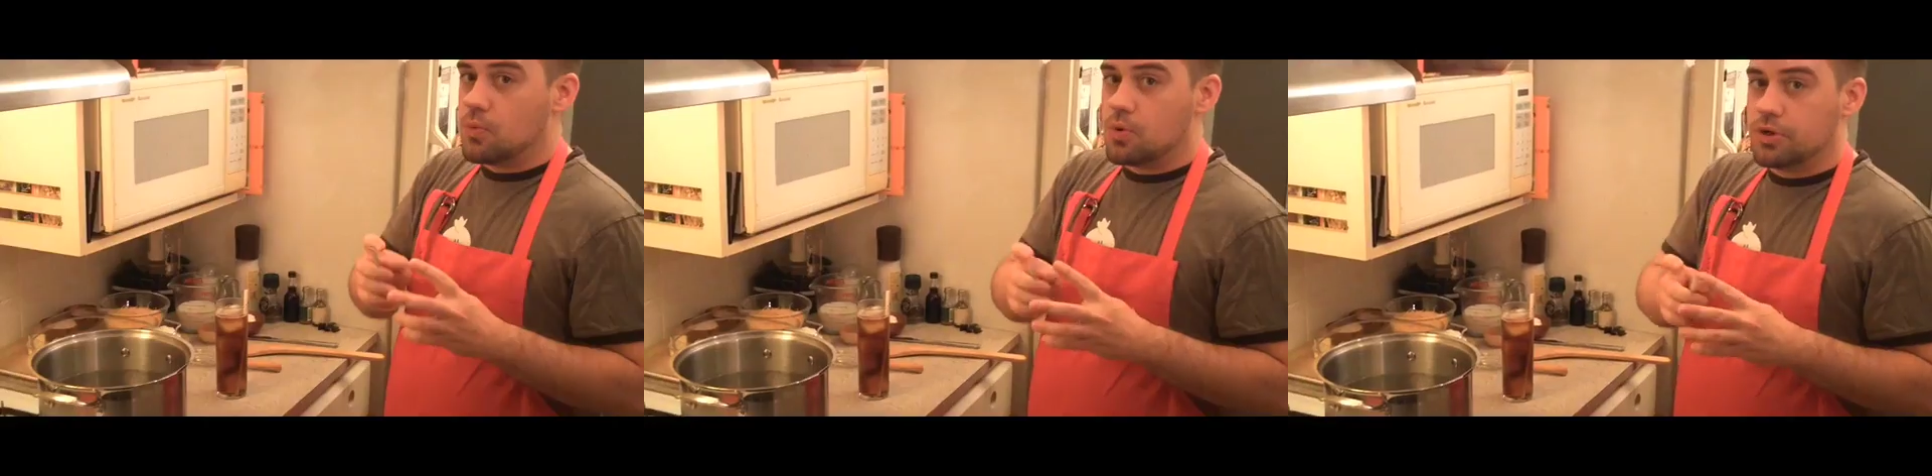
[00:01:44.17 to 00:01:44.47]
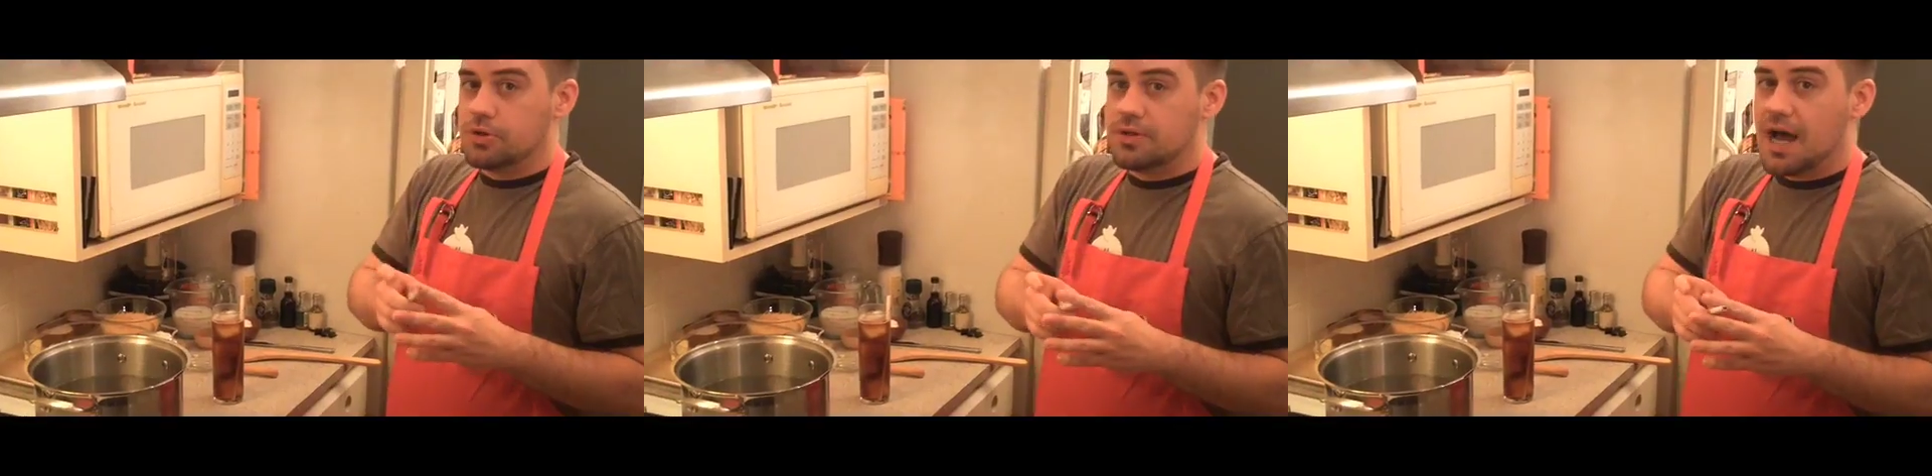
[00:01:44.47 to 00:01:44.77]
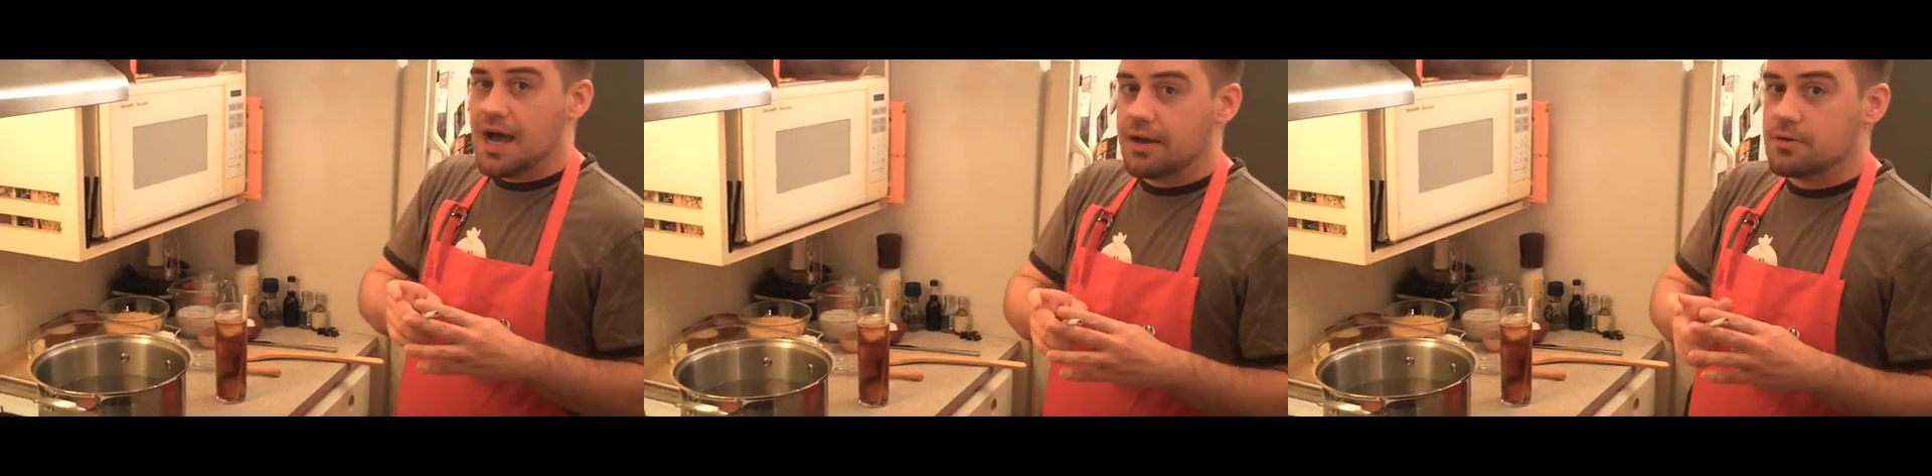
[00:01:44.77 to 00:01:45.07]
to warn you
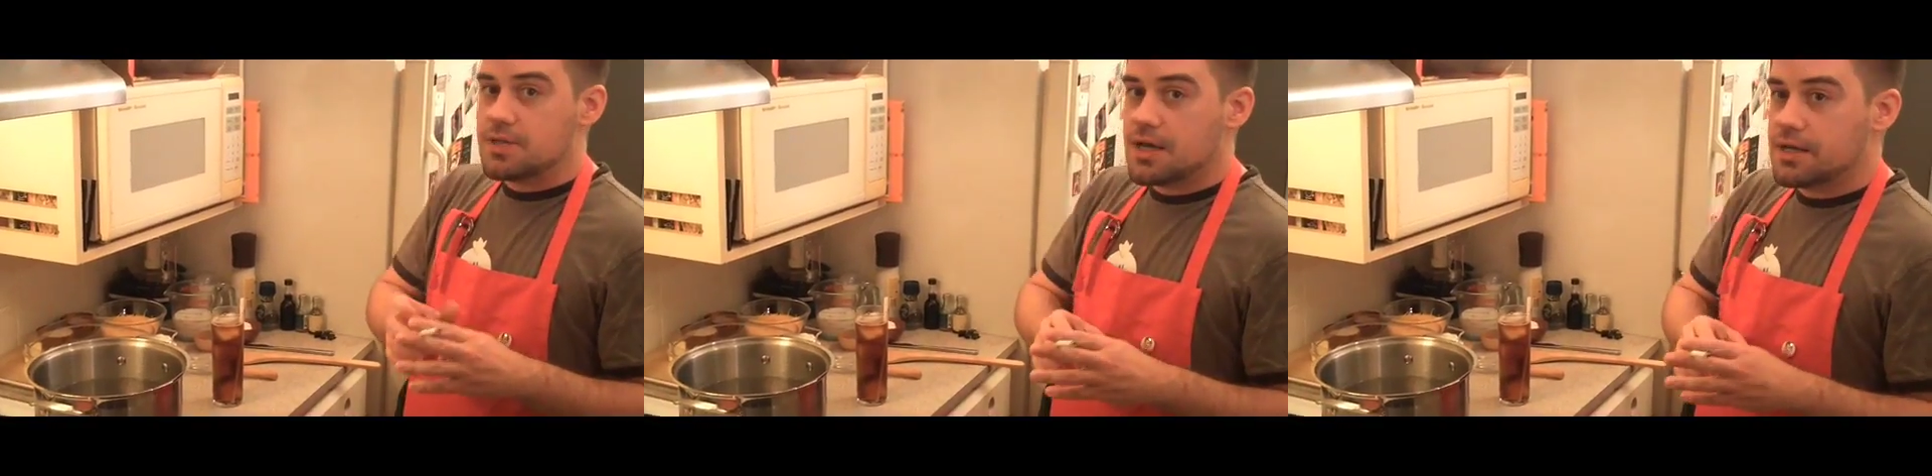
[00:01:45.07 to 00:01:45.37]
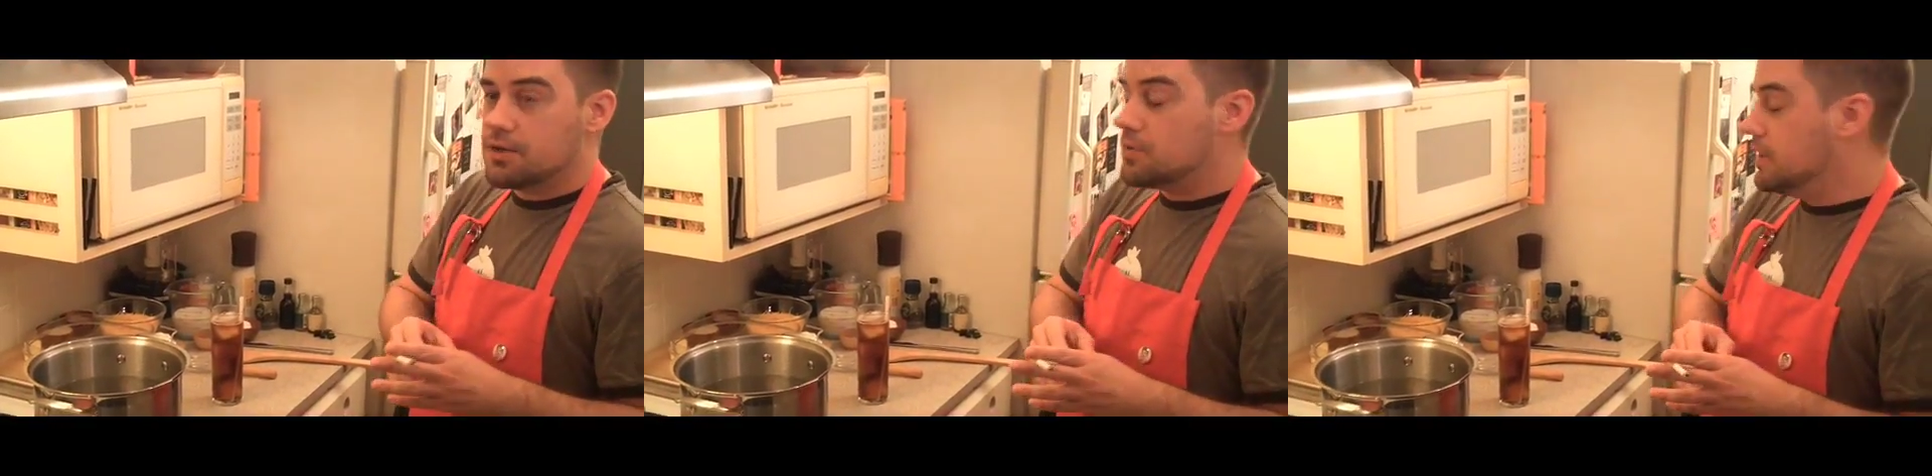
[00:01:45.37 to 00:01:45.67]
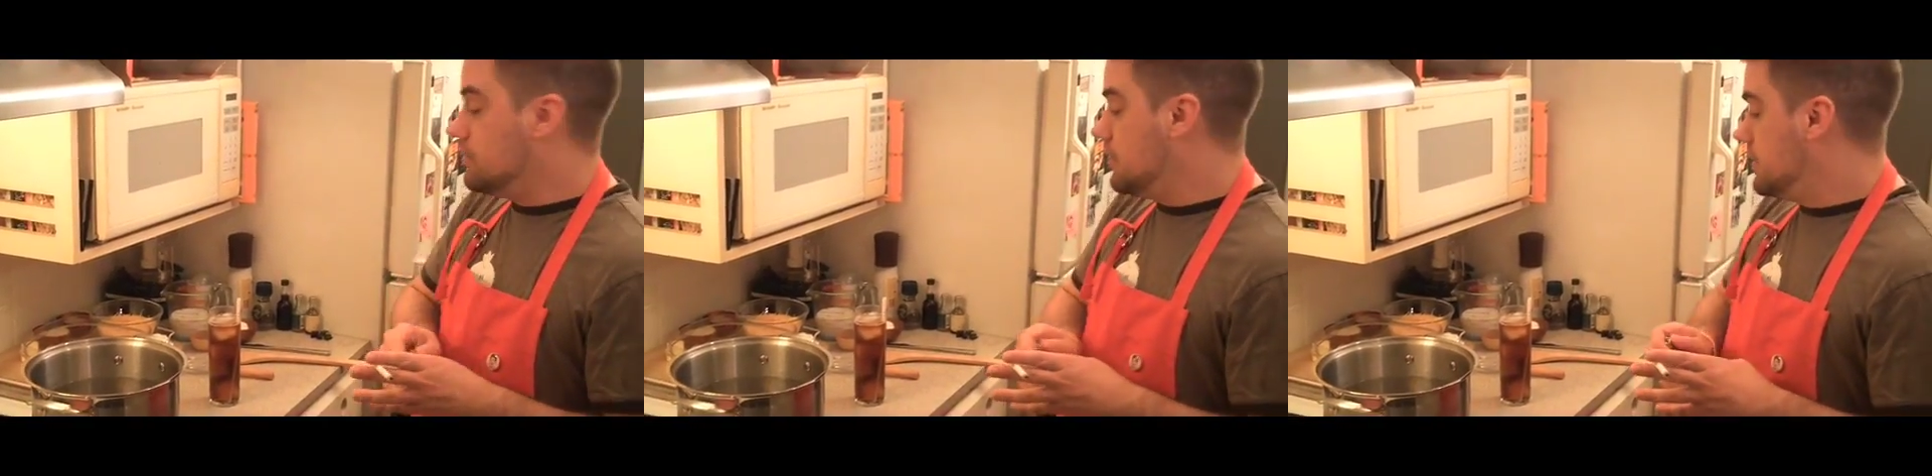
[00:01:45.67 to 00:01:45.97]
dieters out here, we're
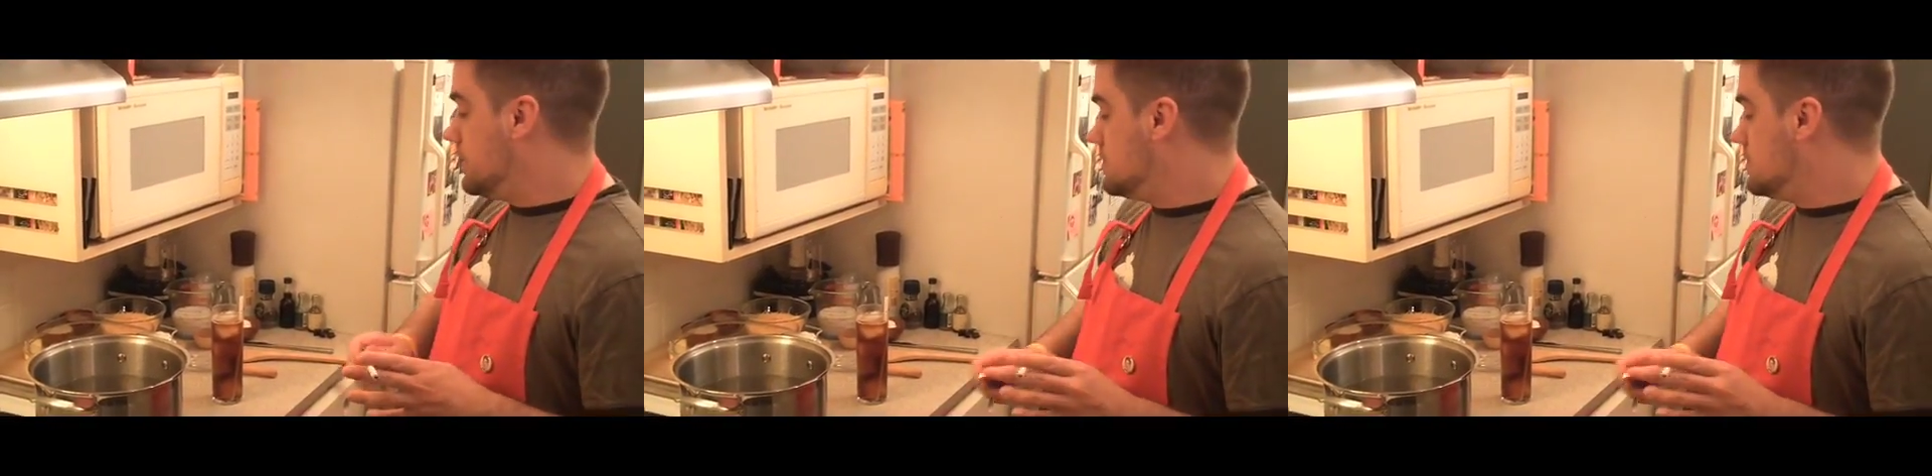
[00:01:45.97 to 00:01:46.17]
getting ready to